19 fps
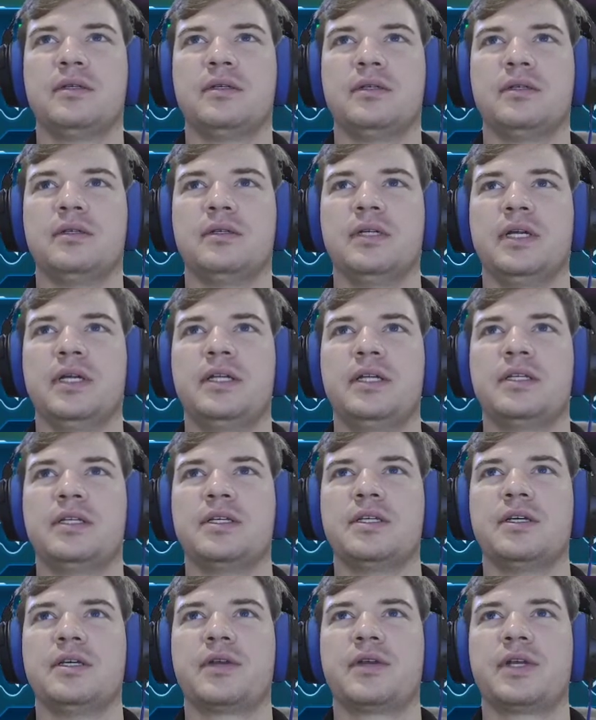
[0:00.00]
All right, so
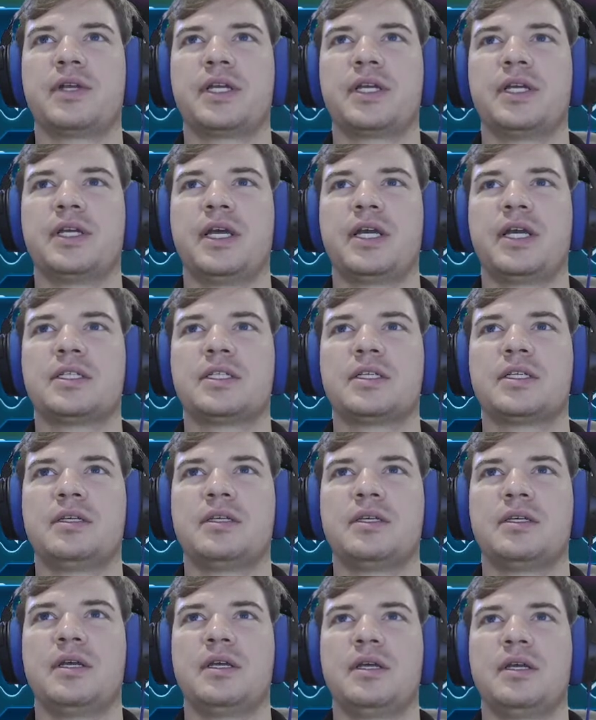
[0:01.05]
we're going to connect
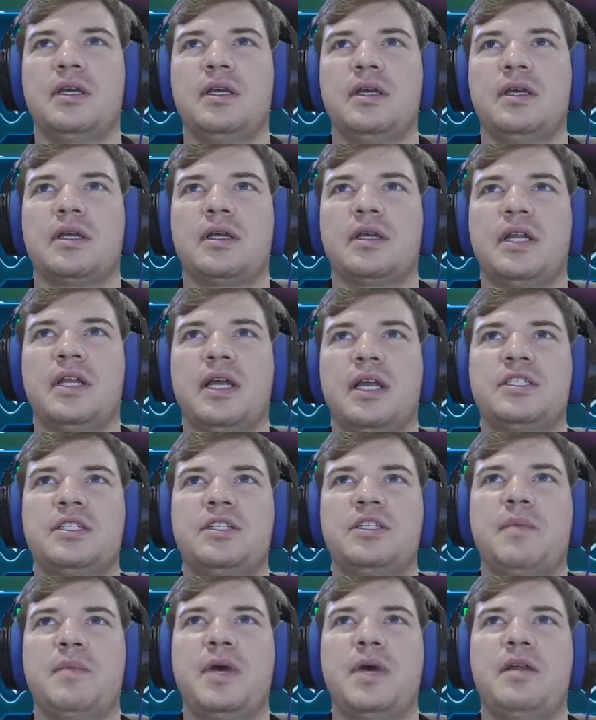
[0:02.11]
your
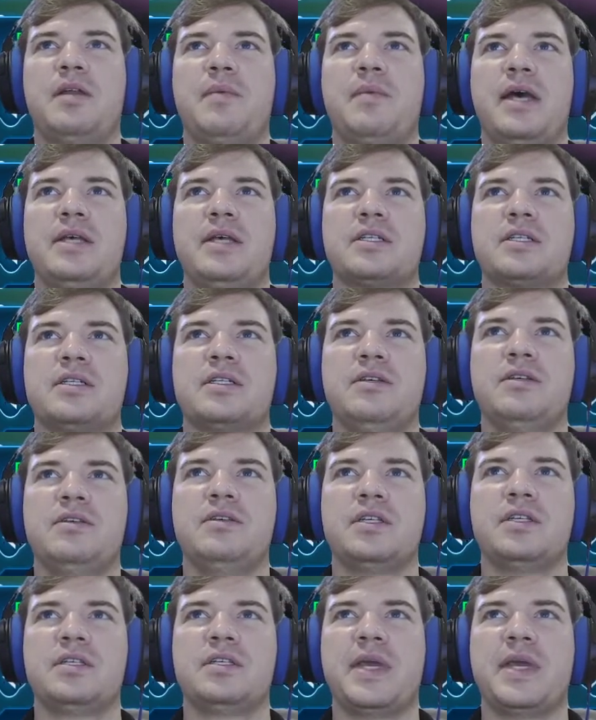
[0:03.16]
MetaMask to the
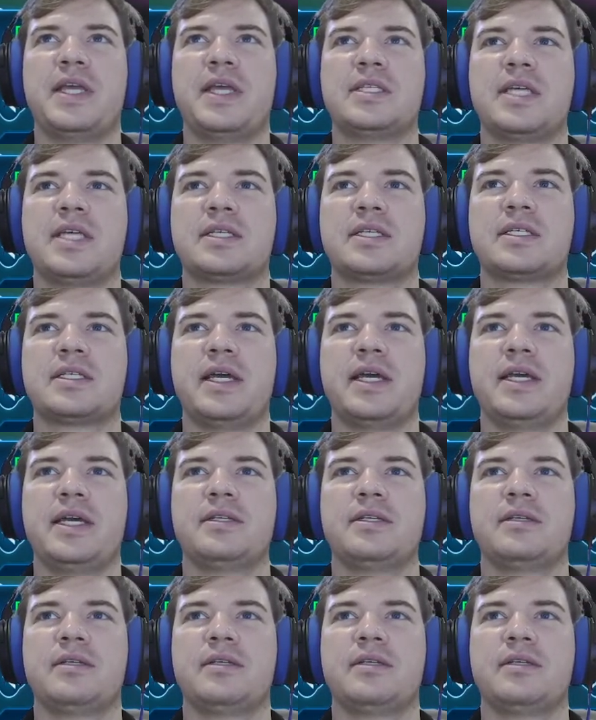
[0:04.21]
SpaceX site.